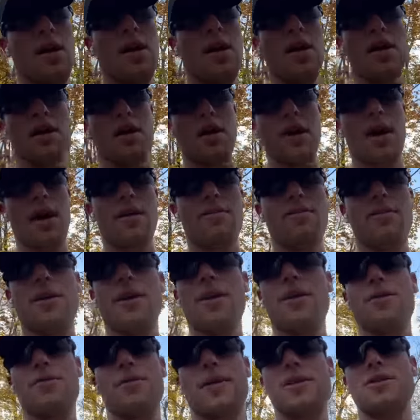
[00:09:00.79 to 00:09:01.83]
Gonna have
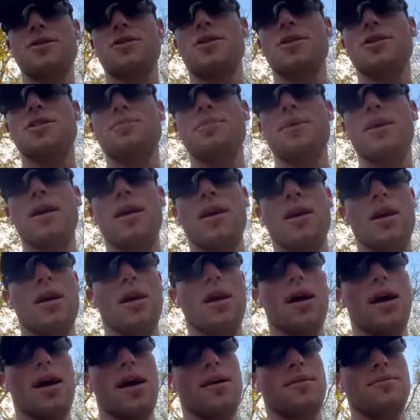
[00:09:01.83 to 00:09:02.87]
another Rice Krispie
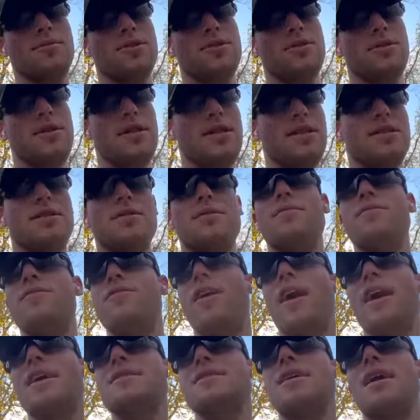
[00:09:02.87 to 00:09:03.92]
Um, need some
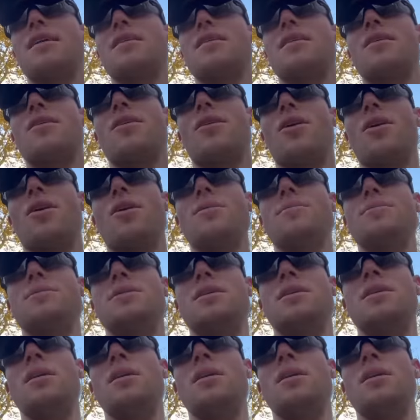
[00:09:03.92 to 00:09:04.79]
fast acting carbs.